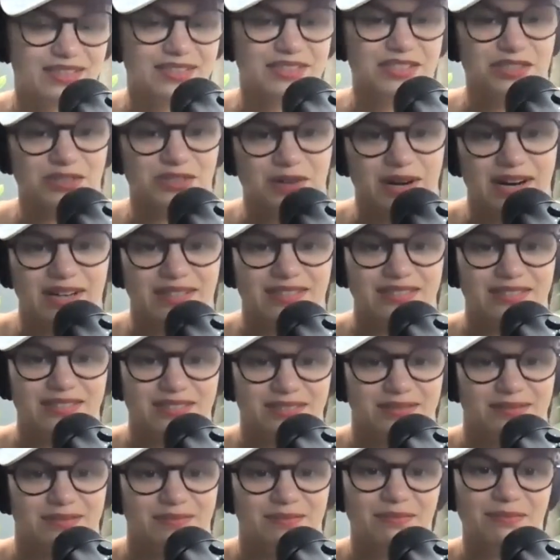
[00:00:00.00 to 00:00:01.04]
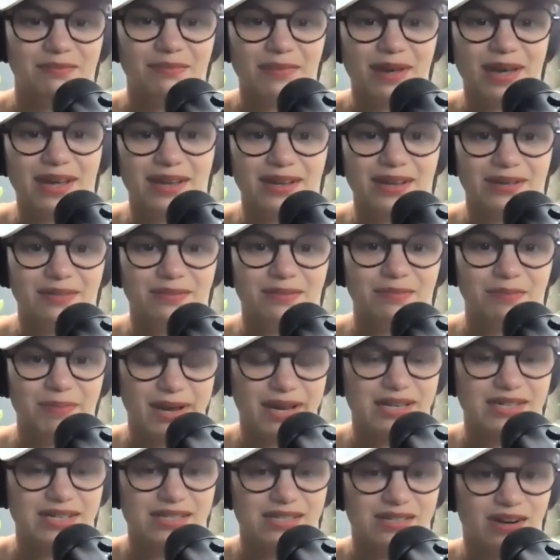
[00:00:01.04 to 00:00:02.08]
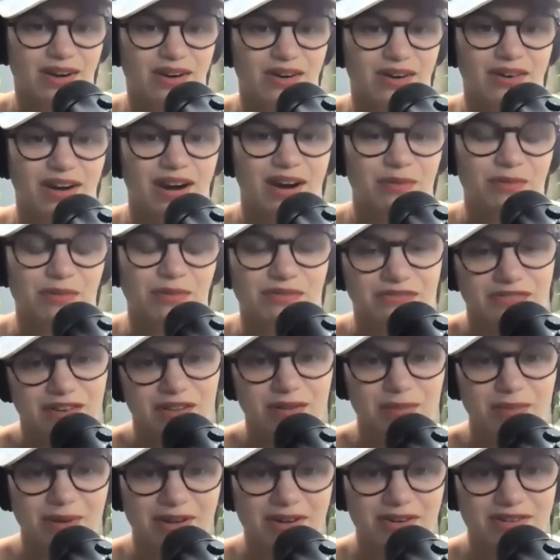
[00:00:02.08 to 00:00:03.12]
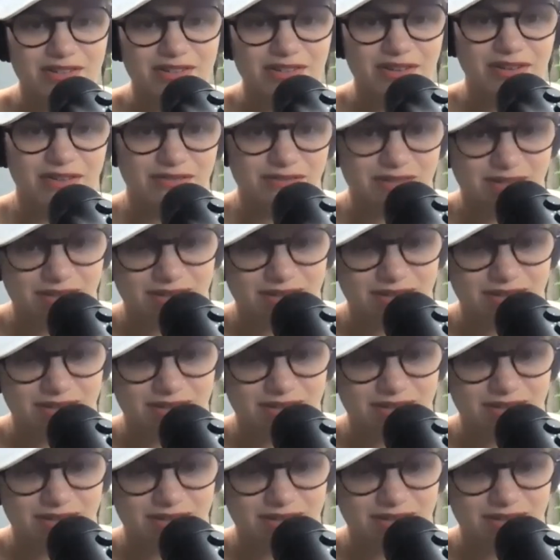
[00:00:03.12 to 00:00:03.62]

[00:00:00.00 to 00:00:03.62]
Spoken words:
attract men based on how we feel about ourselves